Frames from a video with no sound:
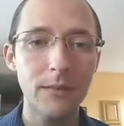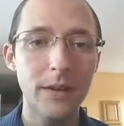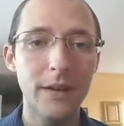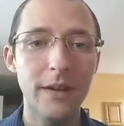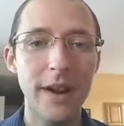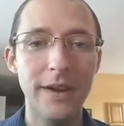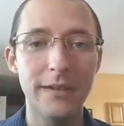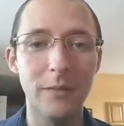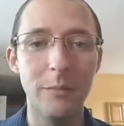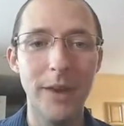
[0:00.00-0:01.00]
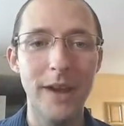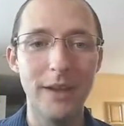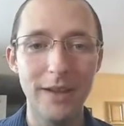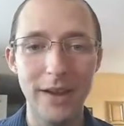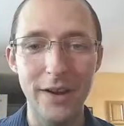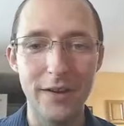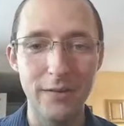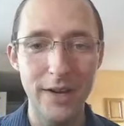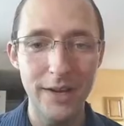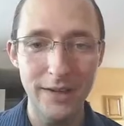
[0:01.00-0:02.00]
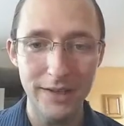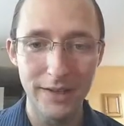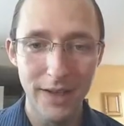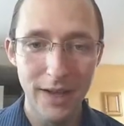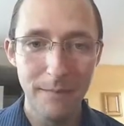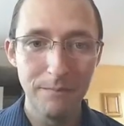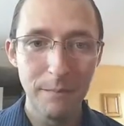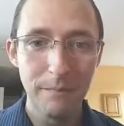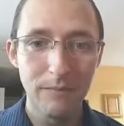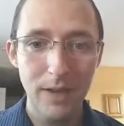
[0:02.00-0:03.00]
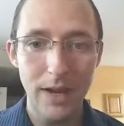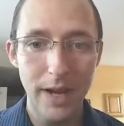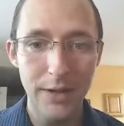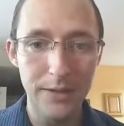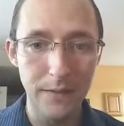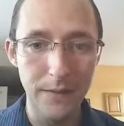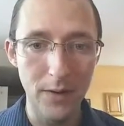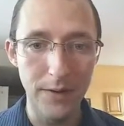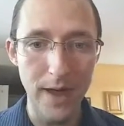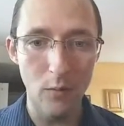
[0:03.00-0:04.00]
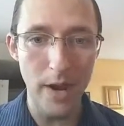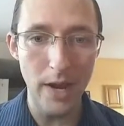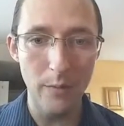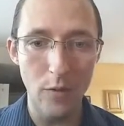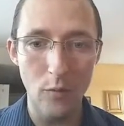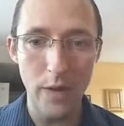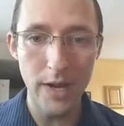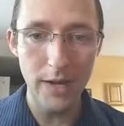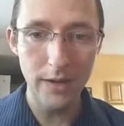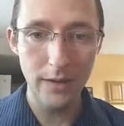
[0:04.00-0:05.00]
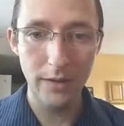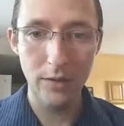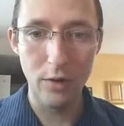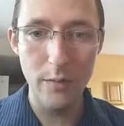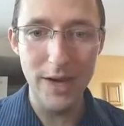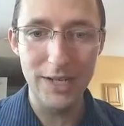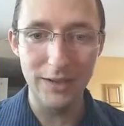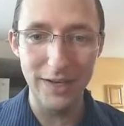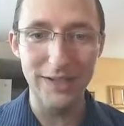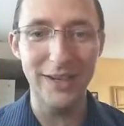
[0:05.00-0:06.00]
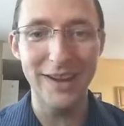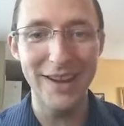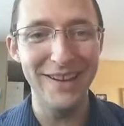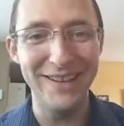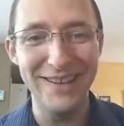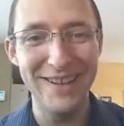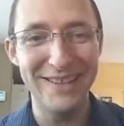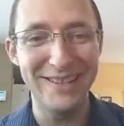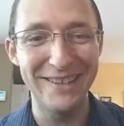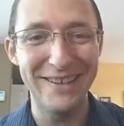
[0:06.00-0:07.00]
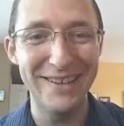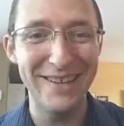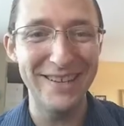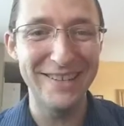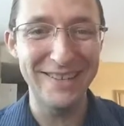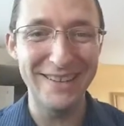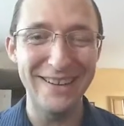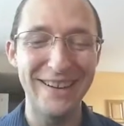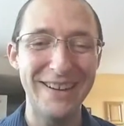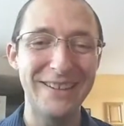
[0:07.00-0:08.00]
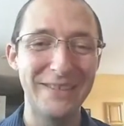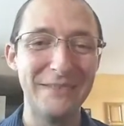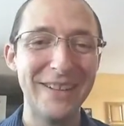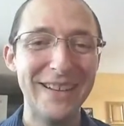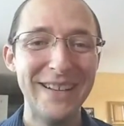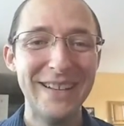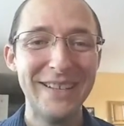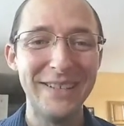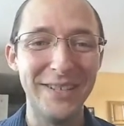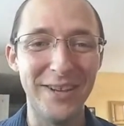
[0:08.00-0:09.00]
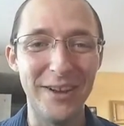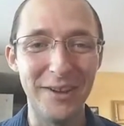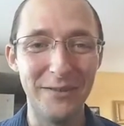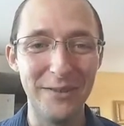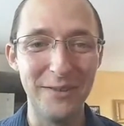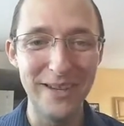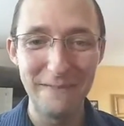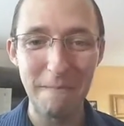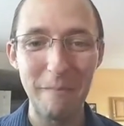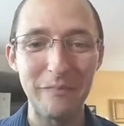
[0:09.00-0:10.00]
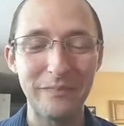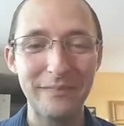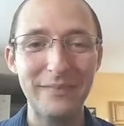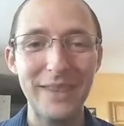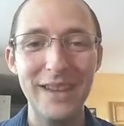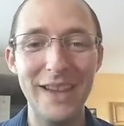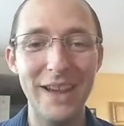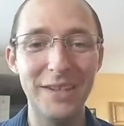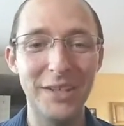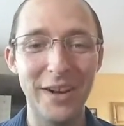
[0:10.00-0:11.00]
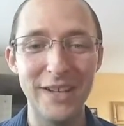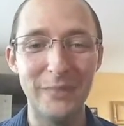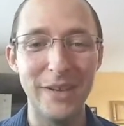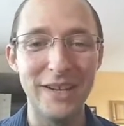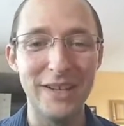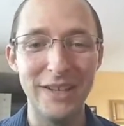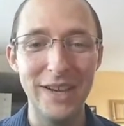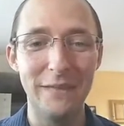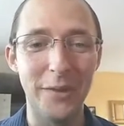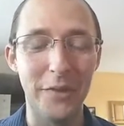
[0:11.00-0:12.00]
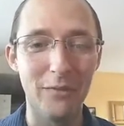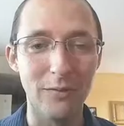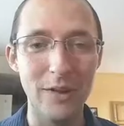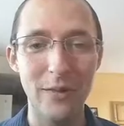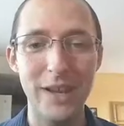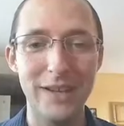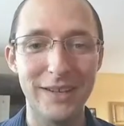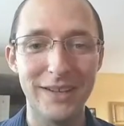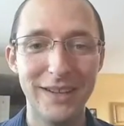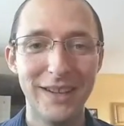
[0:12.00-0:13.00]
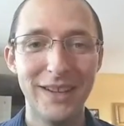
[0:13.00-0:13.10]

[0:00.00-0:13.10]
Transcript: All right, so Belle agrees. I used to feel that way about weed. 3 weeks clean today. Yes, sir. Yes, sir. Awesome. John agrees. Yeah, John's been clean for 3 weeks.